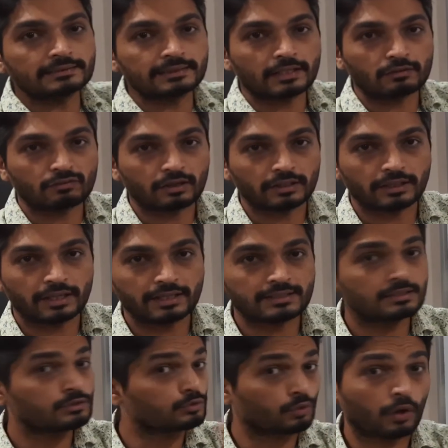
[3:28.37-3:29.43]
than 1, x
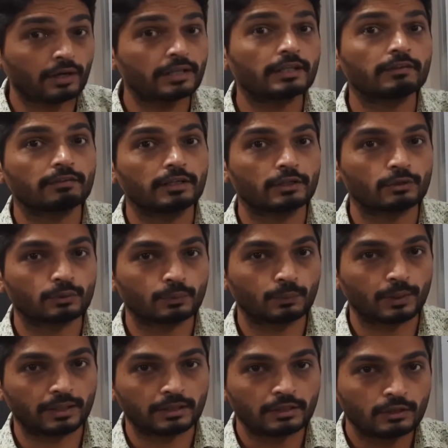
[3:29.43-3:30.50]
is not equal to
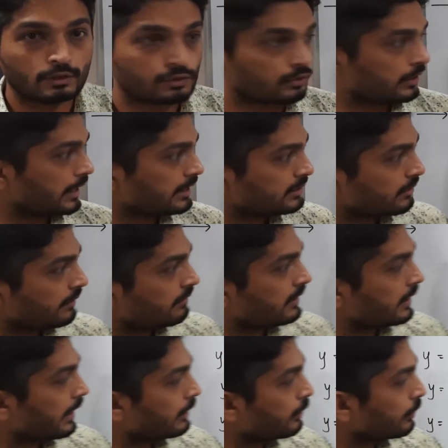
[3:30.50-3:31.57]
1. So that's why we
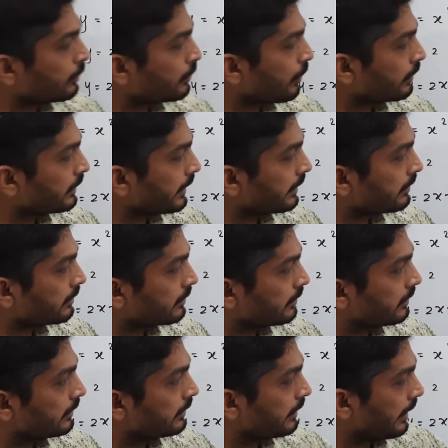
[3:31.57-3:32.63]
cannot draw that
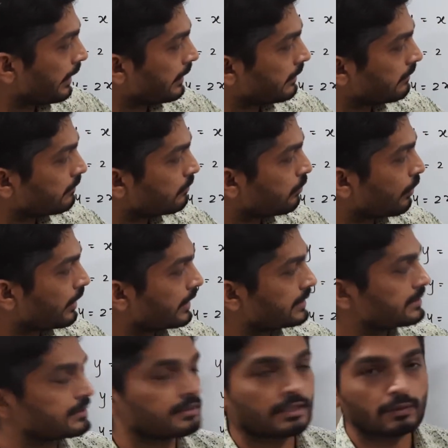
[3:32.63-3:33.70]
line for
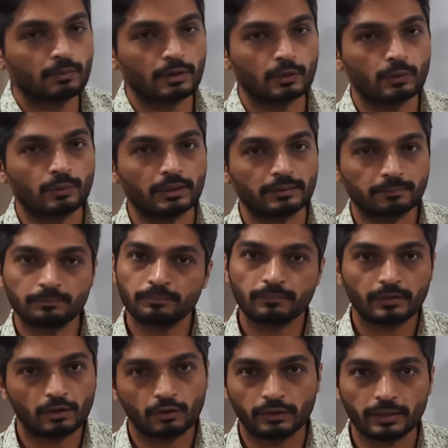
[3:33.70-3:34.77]
x is equal to 1.
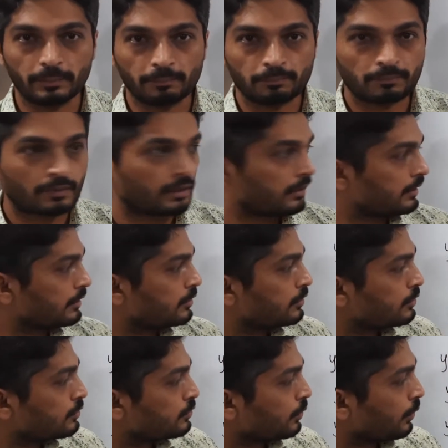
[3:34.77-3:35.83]
Okay.
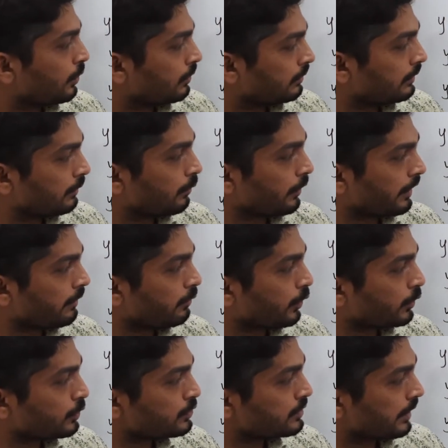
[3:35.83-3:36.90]
So what I
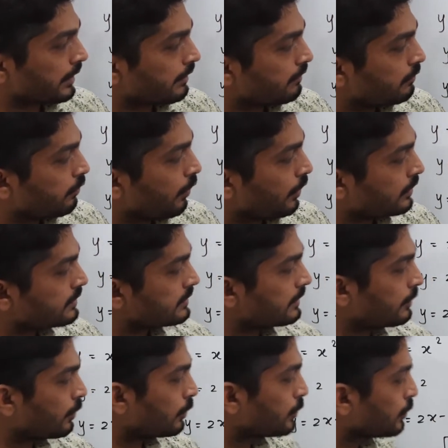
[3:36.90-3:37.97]
want to say, for 0 to